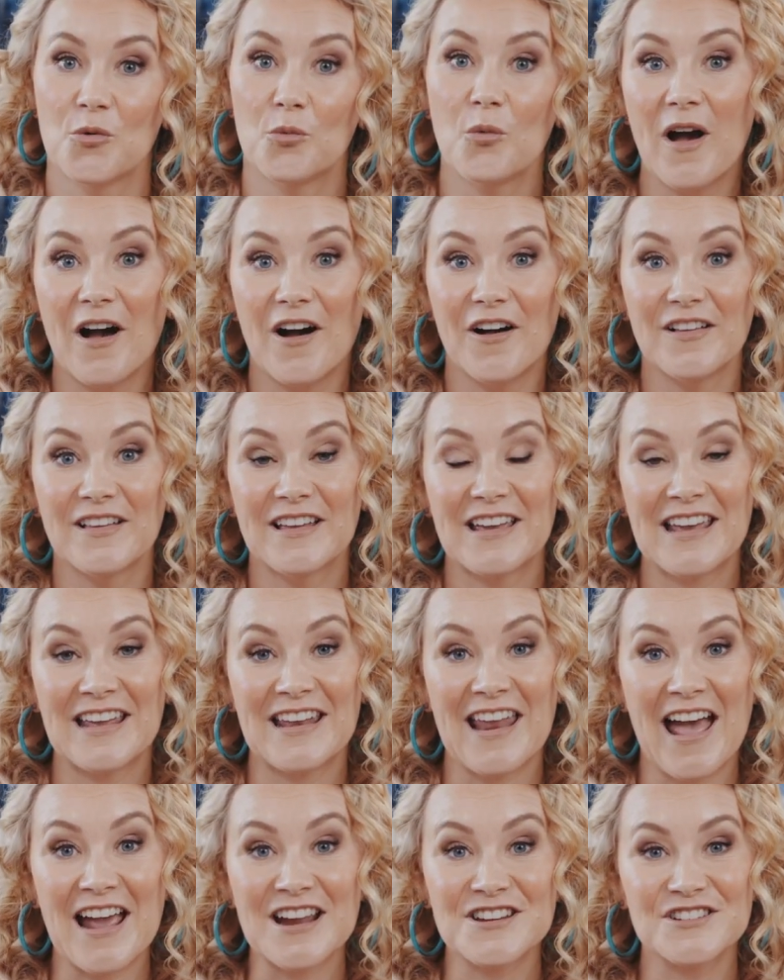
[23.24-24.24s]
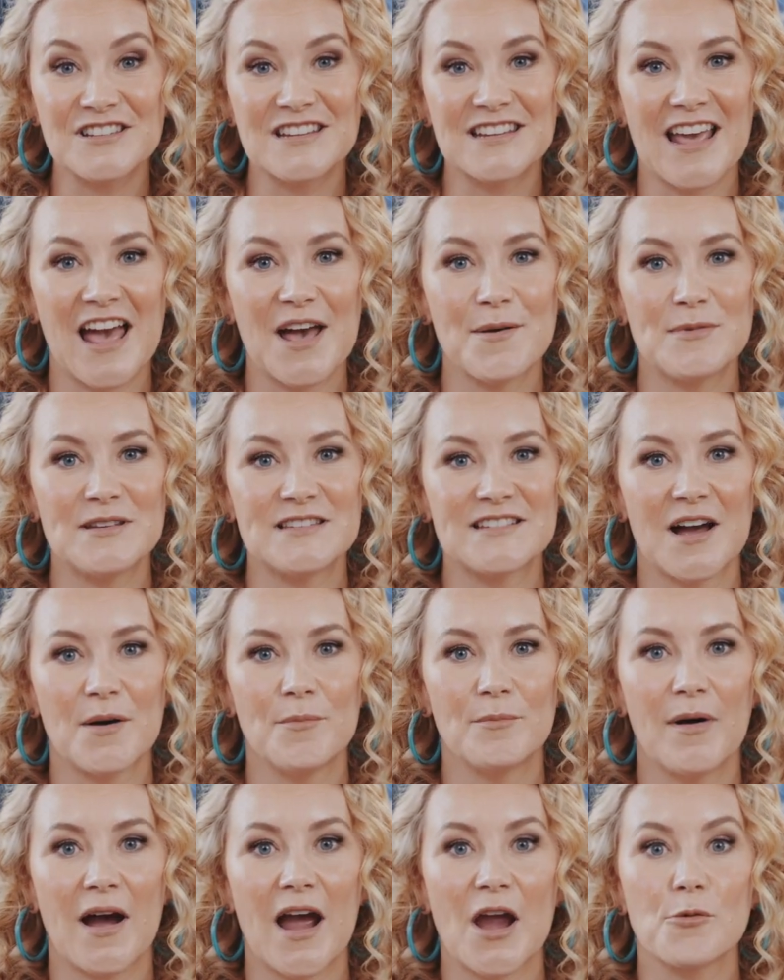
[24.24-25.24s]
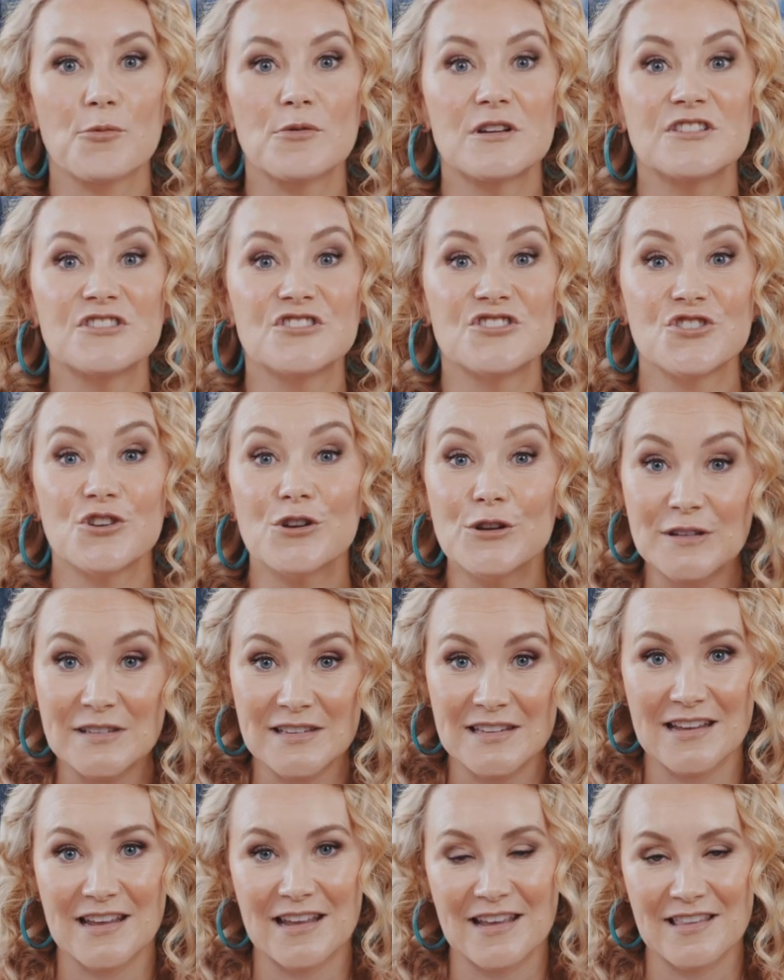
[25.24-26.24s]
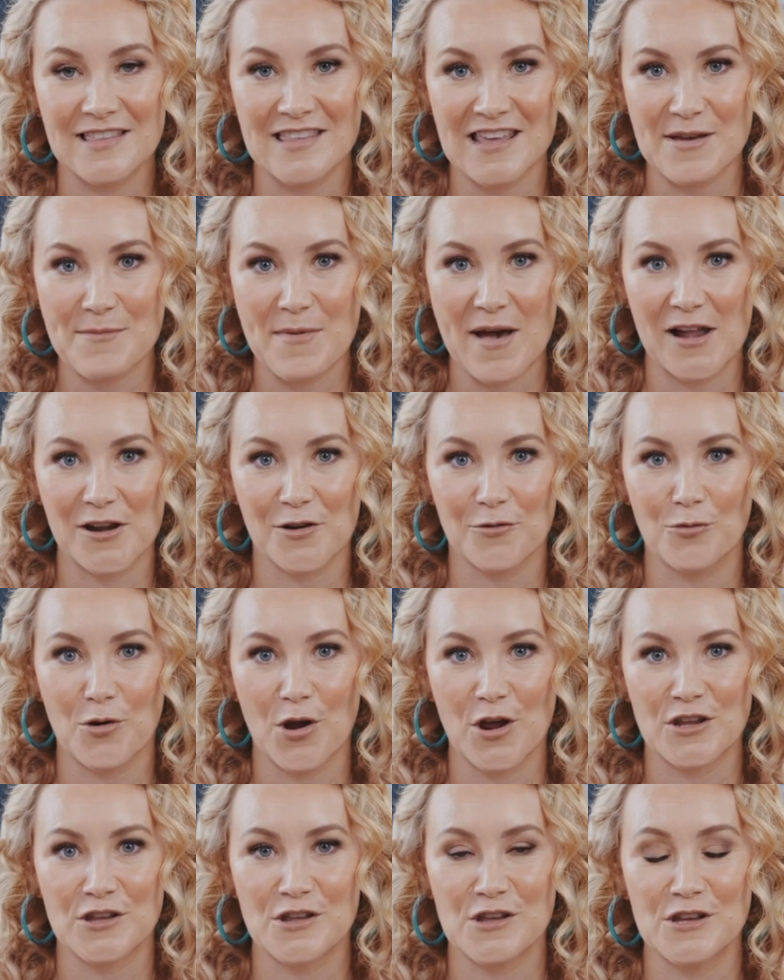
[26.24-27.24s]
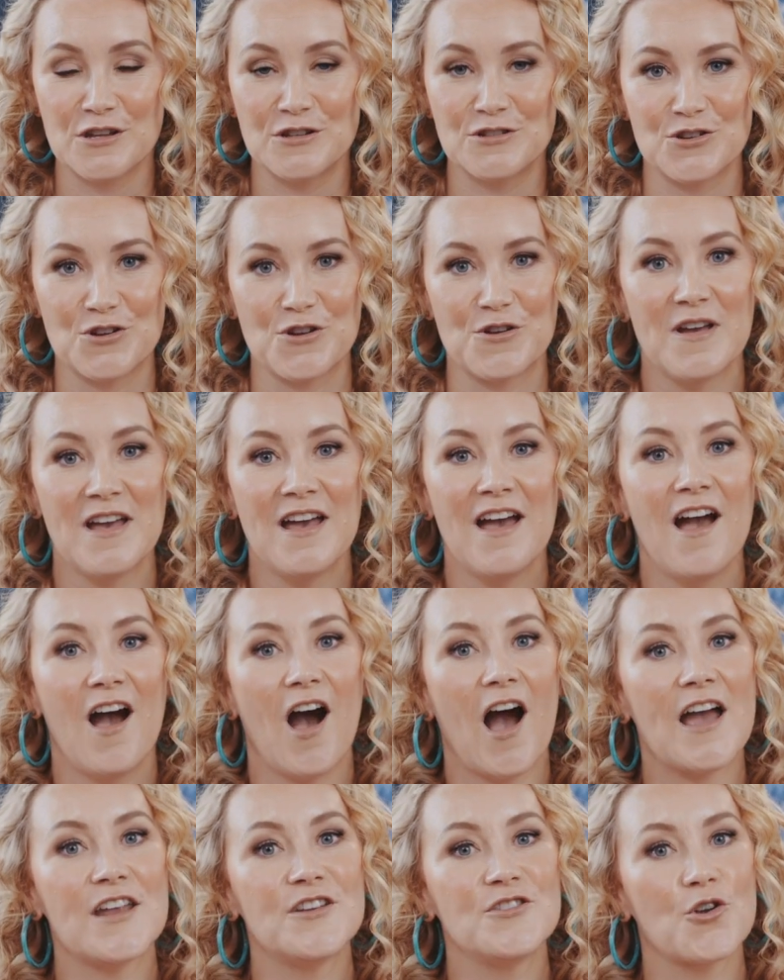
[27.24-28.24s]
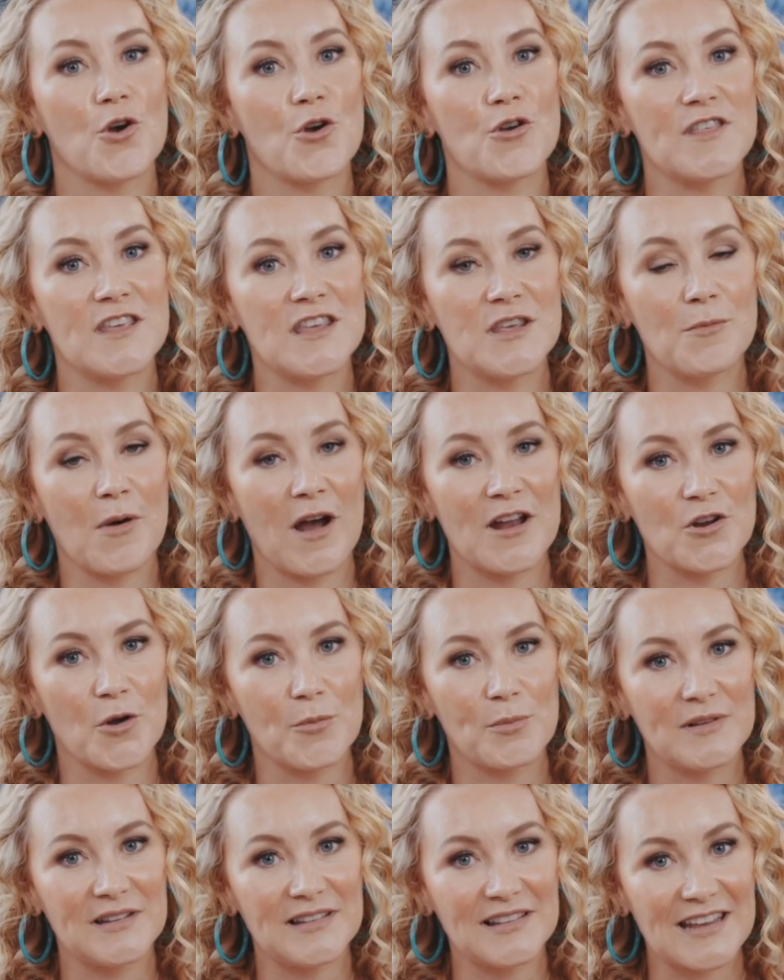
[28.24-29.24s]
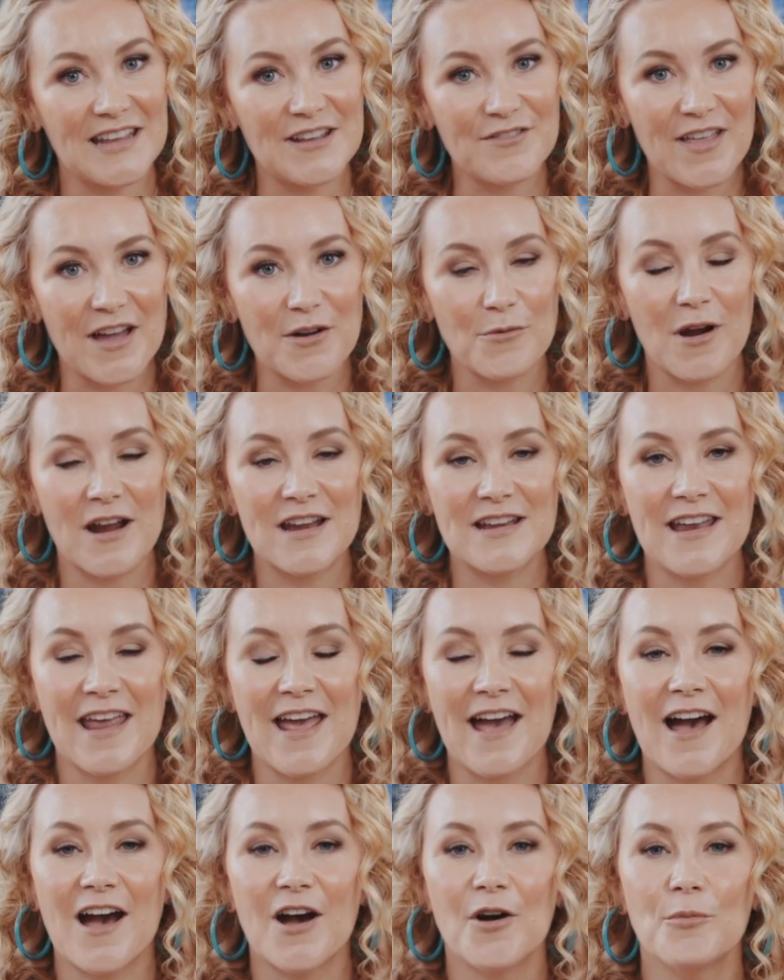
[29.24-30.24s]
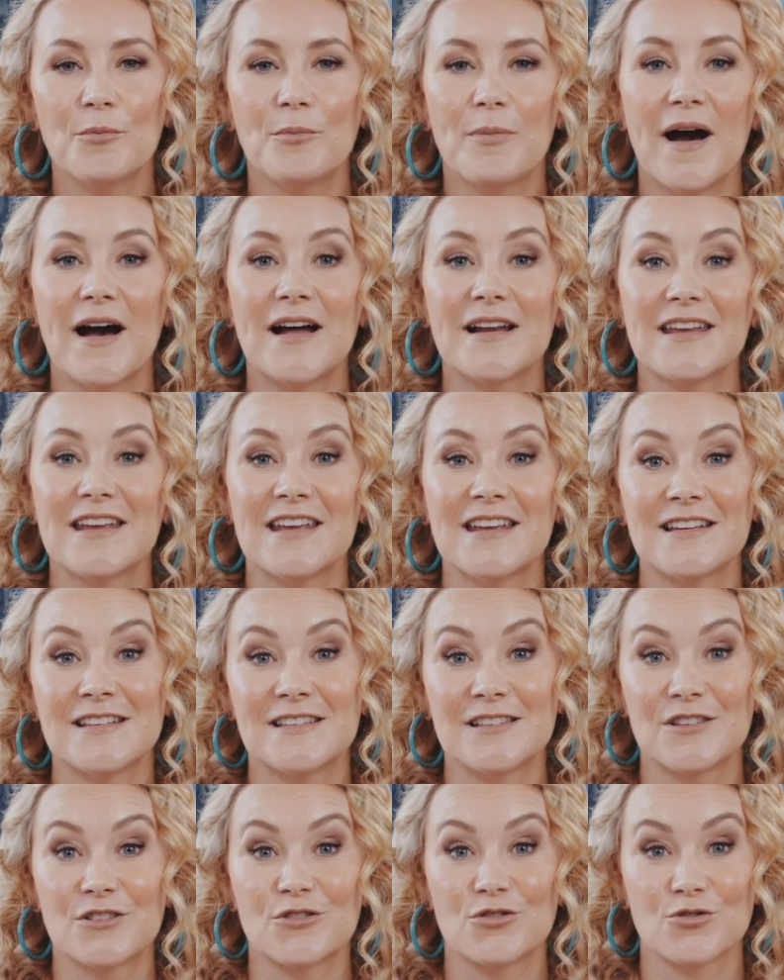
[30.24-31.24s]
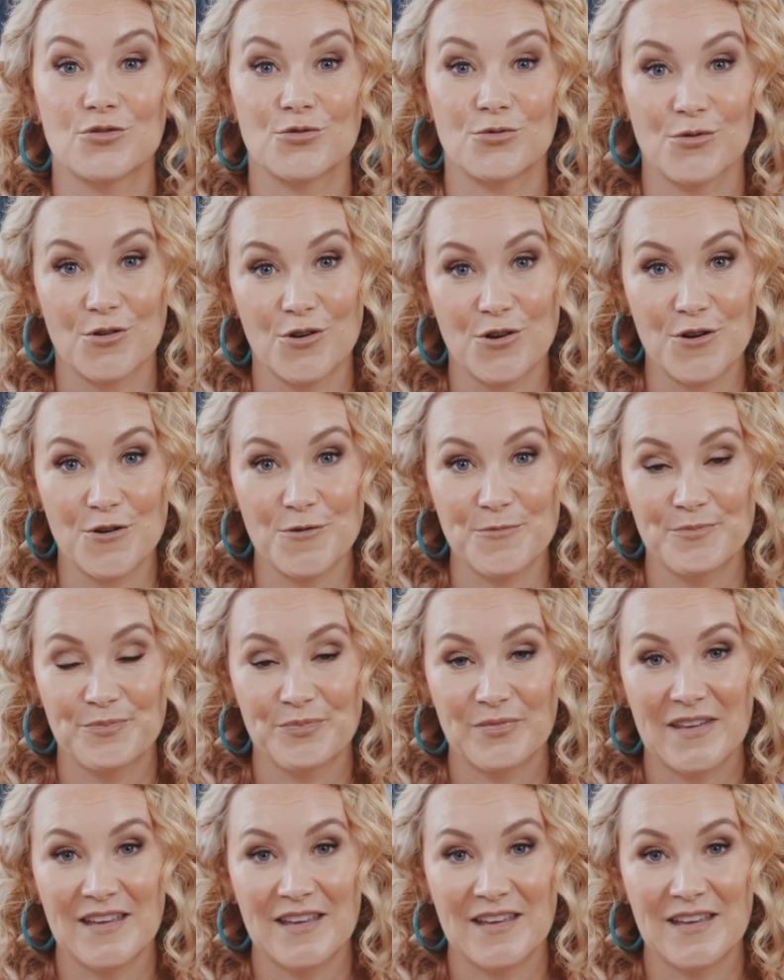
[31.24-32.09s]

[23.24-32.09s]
Well, it actually can be done by reducing the amount of work that you do. I know that you might not believe that right now, but it's true.